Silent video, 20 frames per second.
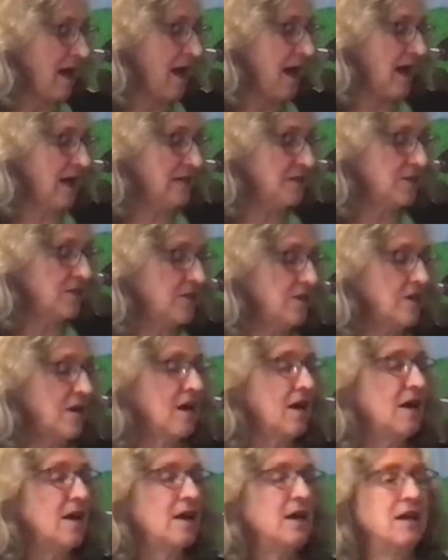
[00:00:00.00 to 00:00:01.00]
I took
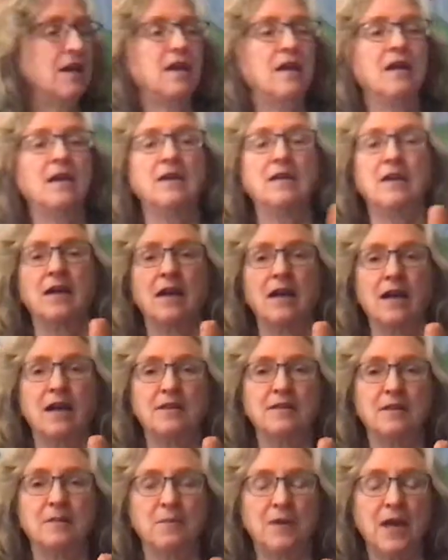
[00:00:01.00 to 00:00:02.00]

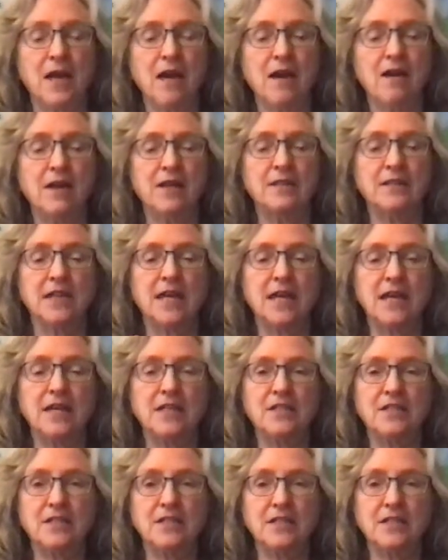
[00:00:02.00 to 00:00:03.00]
some carrots and I
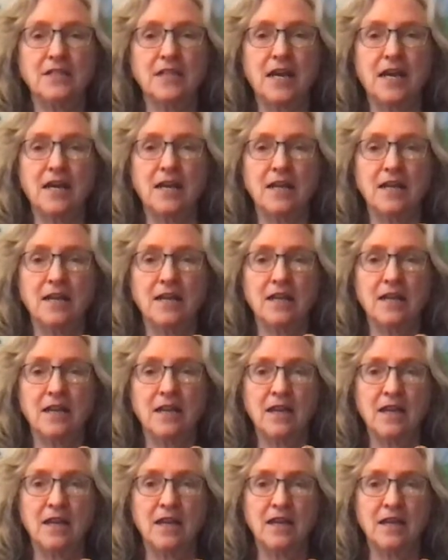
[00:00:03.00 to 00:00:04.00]
just cut
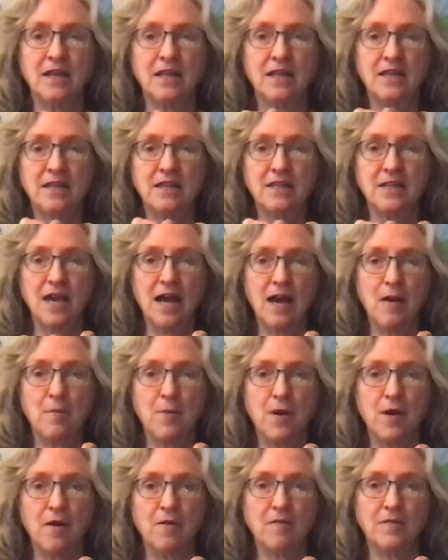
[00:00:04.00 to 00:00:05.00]
the top
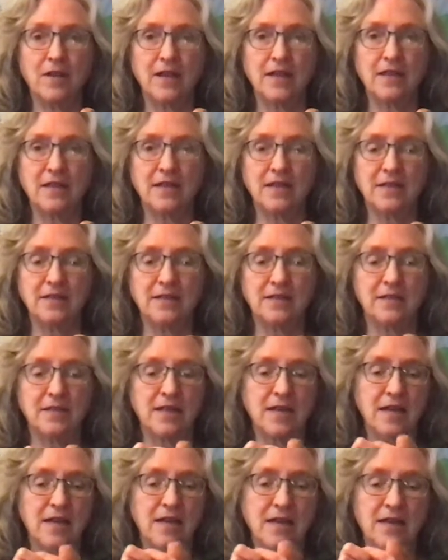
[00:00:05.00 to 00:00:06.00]
off like this.
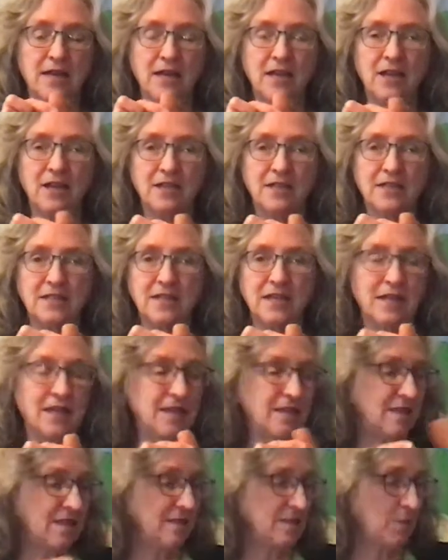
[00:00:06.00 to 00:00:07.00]
You can still eat
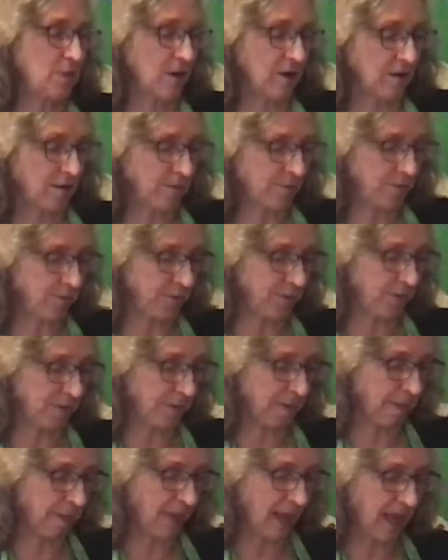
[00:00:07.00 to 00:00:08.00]
this part.
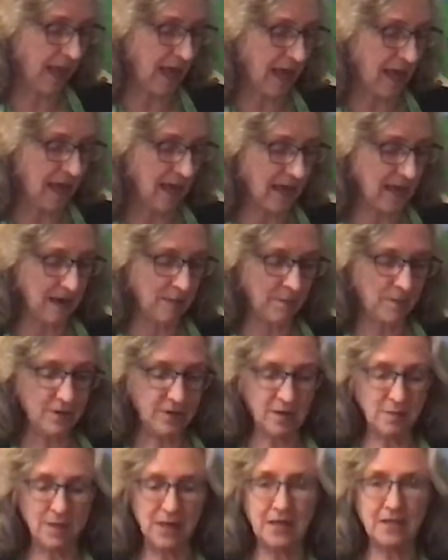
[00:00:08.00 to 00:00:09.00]
And I put
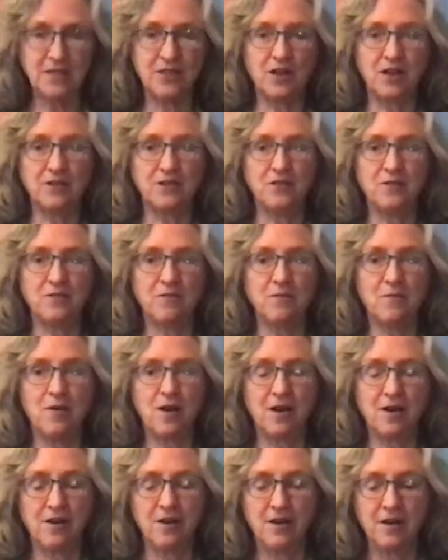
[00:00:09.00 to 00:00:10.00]
them in a saucer of
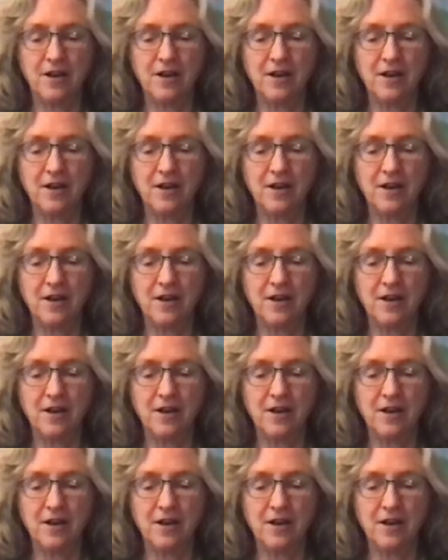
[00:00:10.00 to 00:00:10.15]
water.